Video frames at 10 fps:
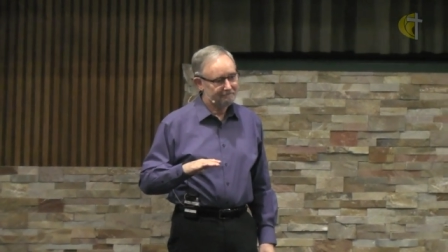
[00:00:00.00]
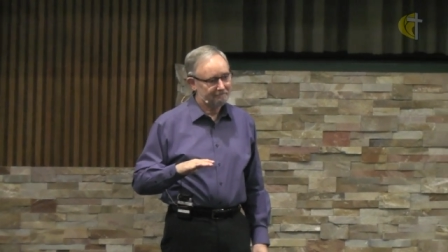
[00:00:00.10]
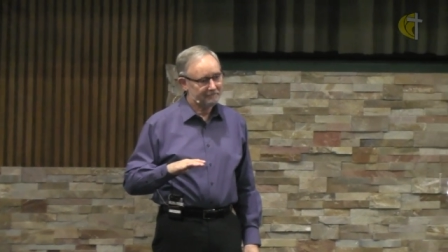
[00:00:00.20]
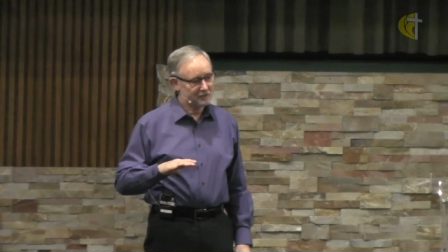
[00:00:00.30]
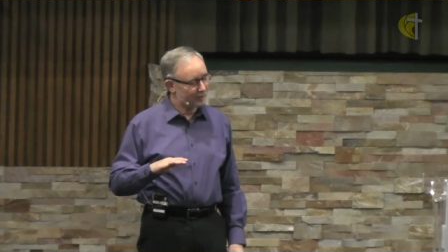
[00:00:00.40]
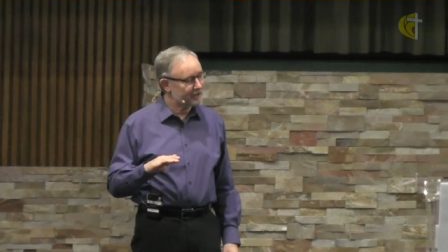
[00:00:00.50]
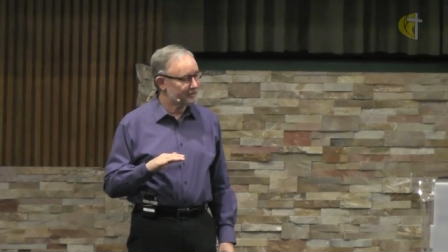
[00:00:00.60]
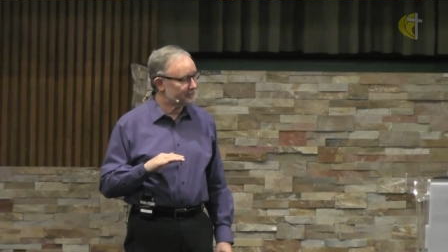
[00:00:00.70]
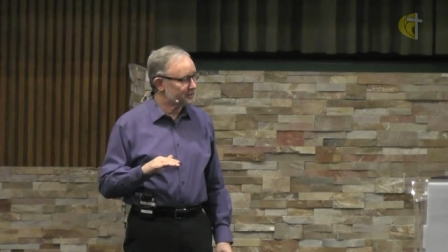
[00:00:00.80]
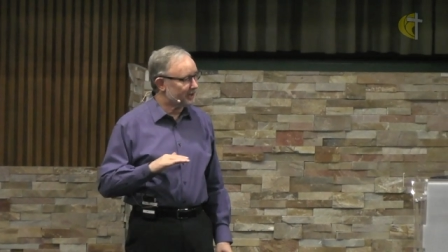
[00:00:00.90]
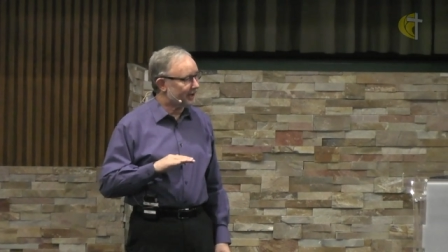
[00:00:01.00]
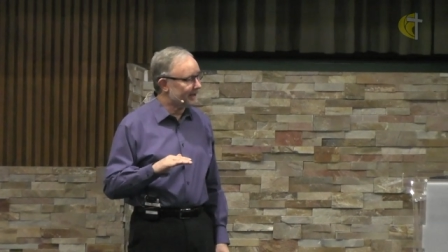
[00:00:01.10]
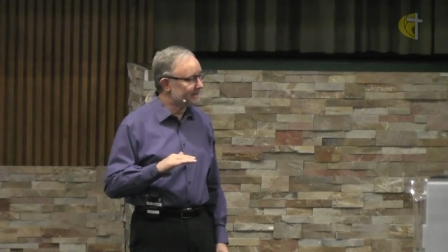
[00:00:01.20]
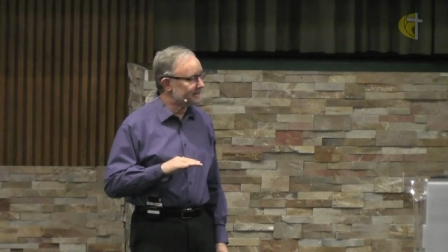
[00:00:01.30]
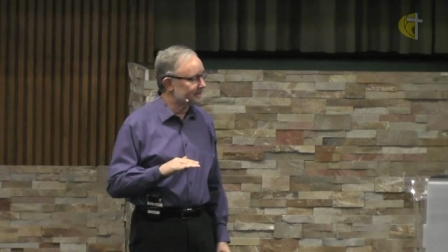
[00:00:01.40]
It's one of those
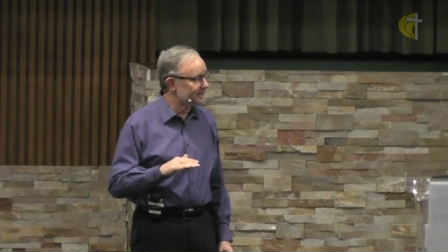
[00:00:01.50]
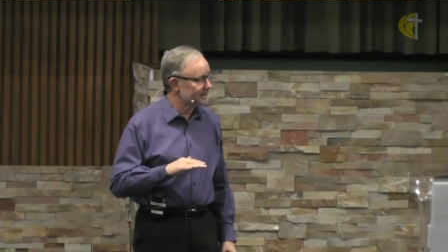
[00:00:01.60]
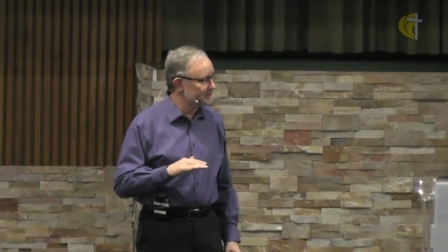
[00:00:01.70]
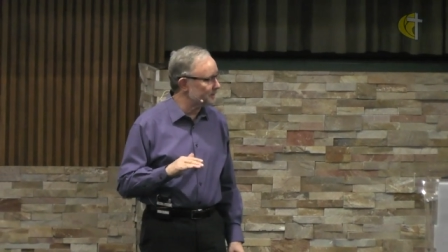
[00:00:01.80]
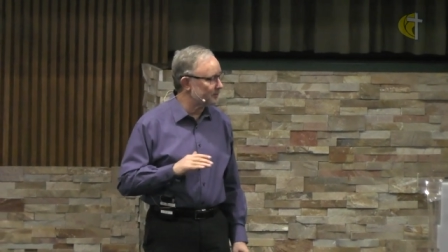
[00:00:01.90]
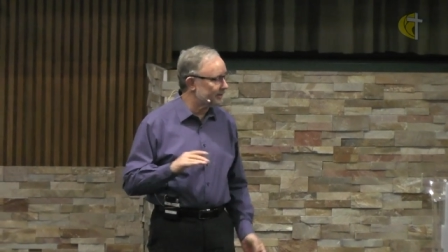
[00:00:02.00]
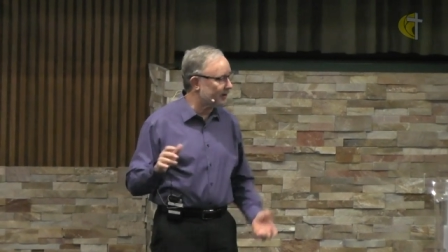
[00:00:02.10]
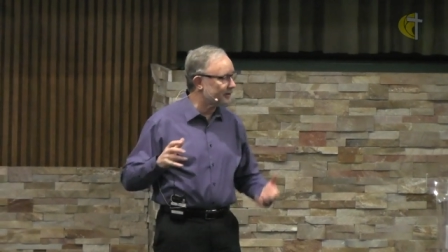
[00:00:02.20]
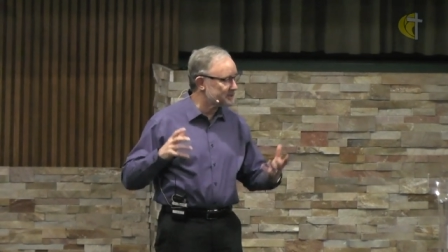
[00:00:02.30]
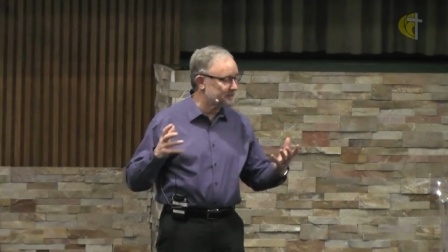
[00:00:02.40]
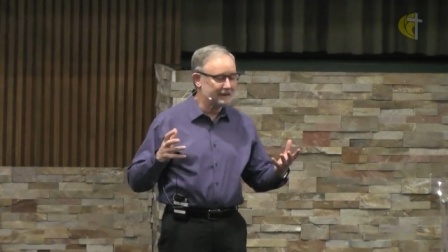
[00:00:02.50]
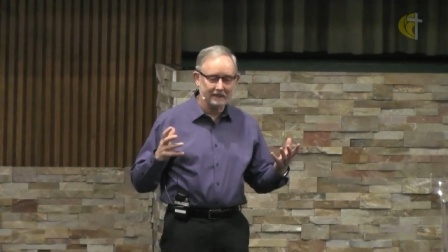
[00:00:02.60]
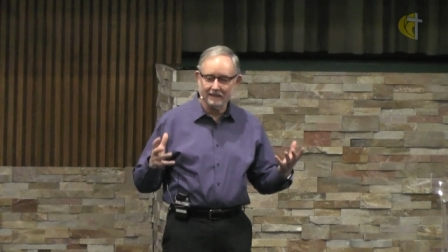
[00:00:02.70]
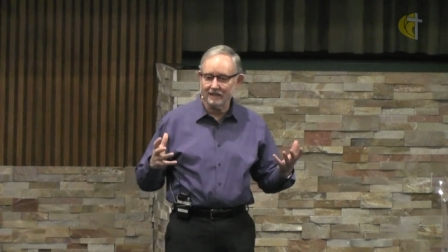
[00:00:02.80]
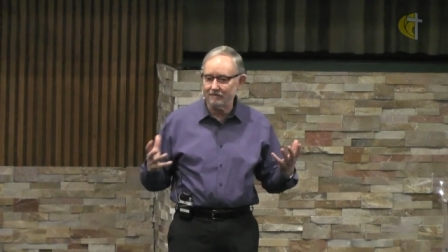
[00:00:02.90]
odd things, but we always
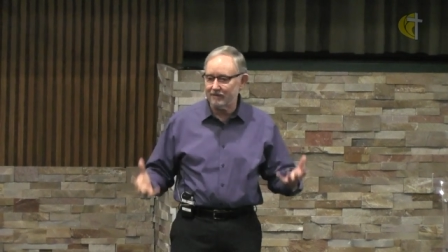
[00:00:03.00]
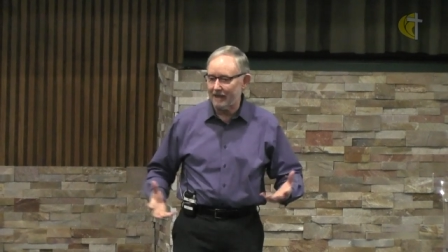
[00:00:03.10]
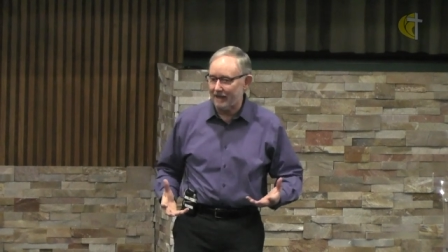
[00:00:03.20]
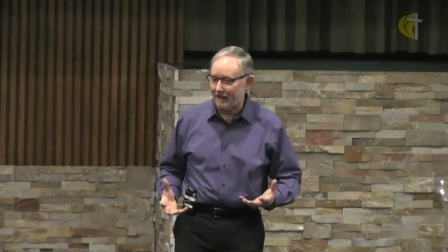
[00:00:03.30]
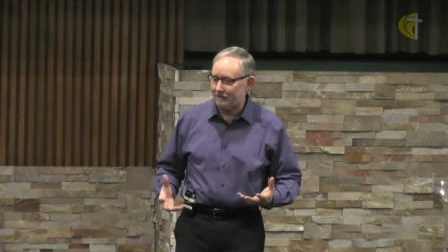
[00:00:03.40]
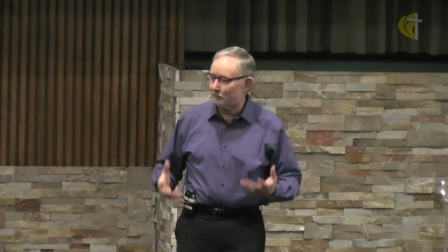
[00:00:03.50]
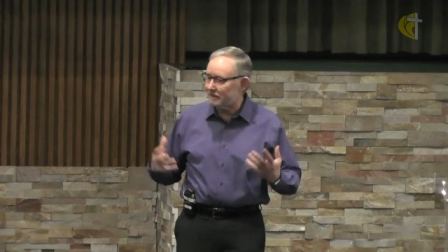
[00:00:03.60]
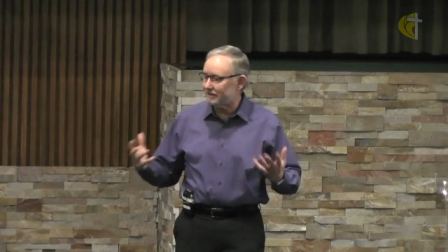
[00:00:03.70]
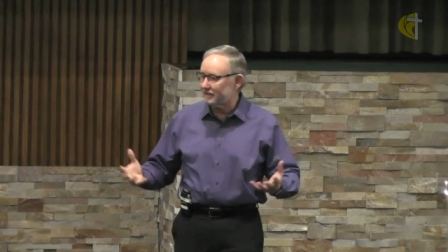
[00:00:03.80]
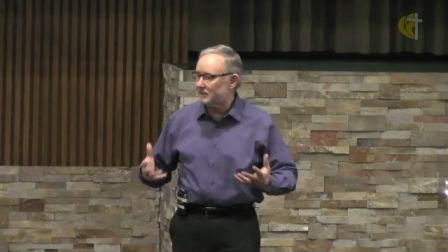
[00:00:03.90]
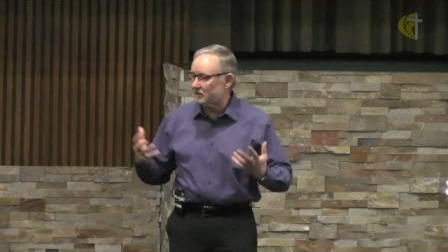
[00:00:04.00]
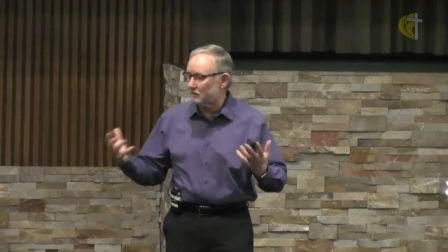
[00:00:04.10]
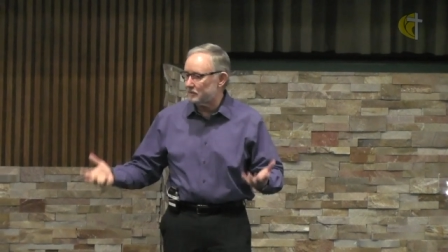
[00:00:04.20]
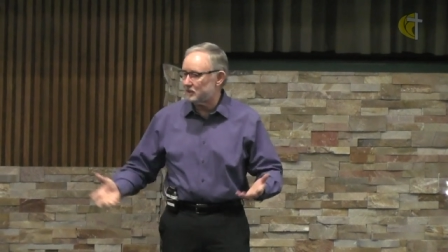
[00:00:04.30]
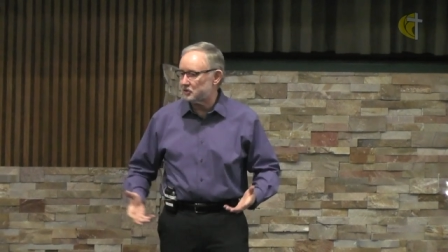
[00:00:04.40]
believe that. We think it'll
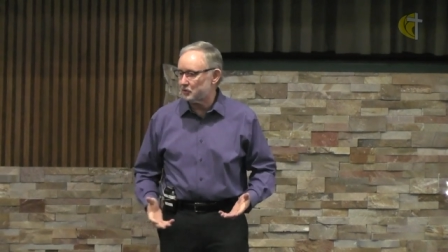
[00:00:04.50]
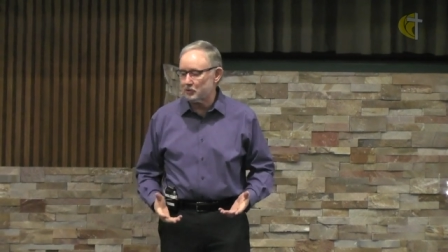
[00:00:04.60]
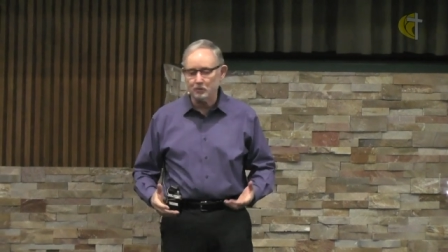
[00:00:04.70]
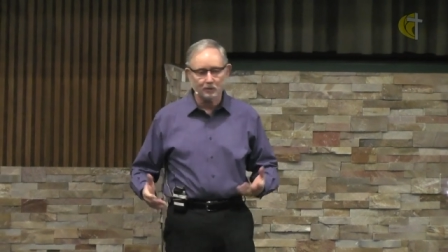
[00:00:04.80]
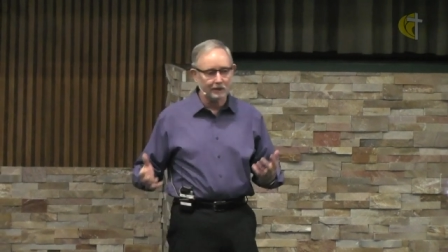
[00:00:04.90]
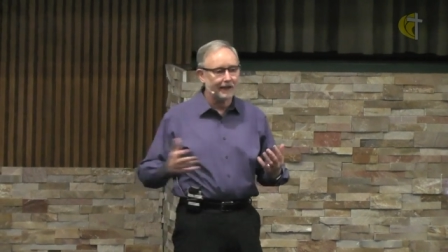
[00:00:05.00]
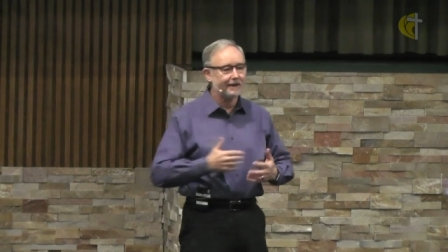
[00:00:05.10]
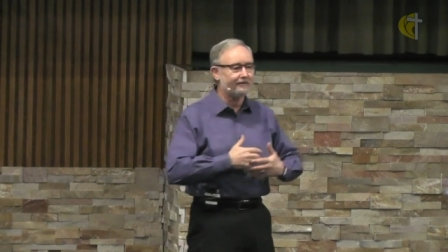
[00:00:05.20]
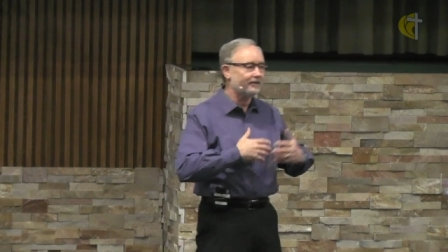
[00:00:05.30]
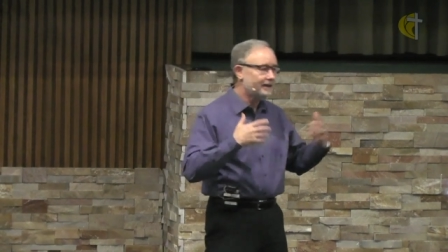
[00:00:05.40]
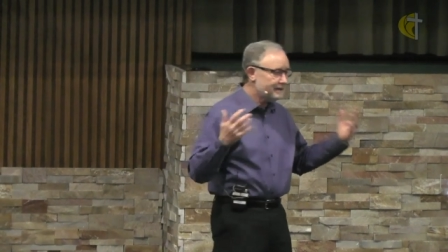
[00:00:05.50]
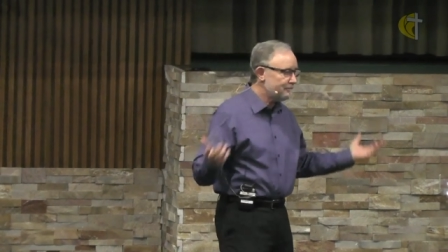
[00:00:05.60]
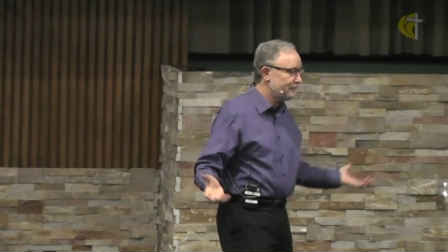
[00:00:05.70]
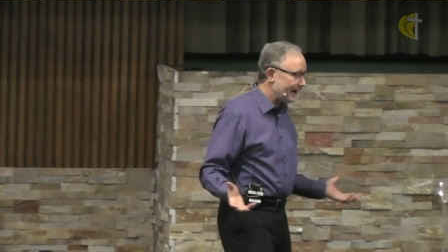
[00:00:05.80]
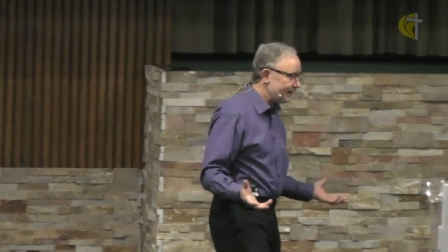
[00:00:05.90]
be true. Life
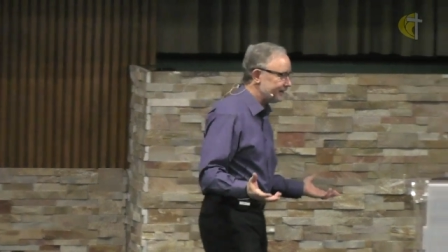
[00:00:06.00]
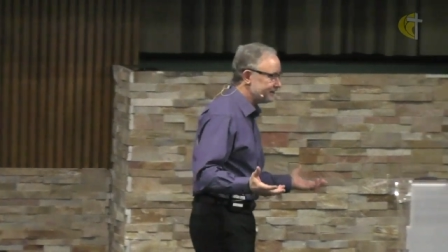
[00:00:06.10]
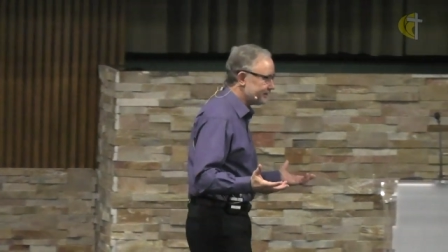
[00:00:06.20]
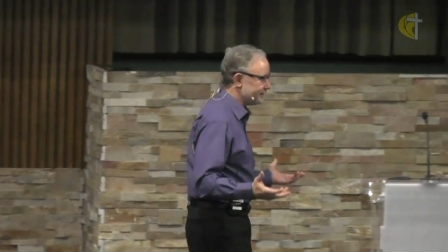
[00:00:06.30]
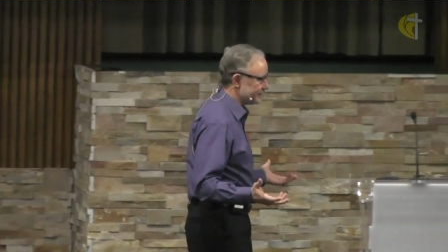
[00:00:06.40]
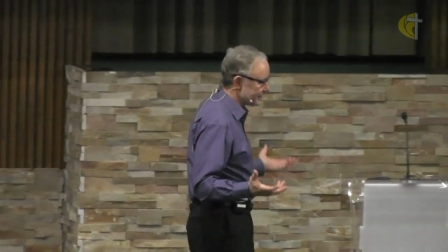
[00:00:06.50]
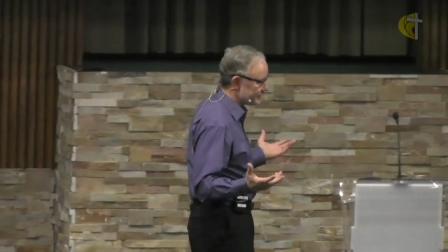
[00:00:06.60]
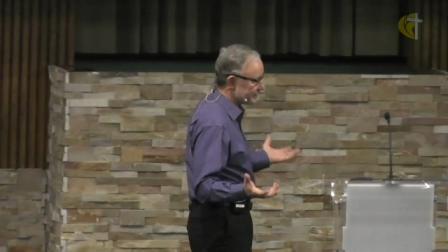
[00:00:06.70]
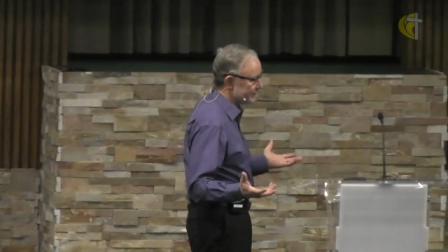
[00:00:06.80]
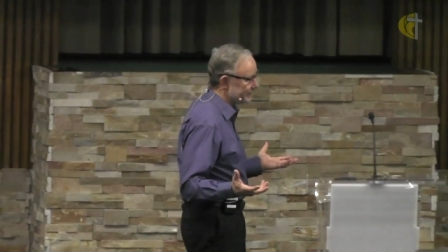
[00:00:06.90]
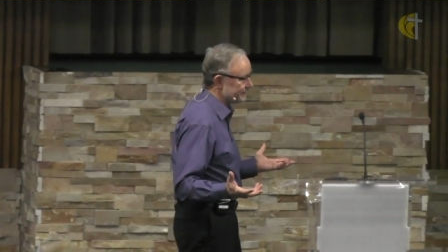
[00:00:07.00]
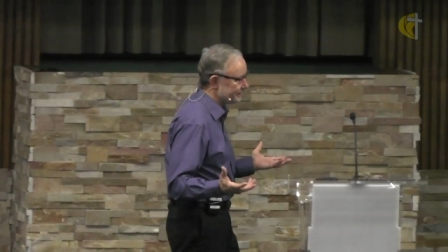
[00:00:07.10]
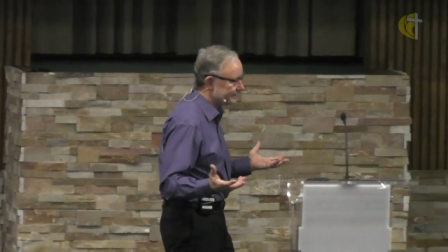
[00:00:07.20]
balances, doesn't it?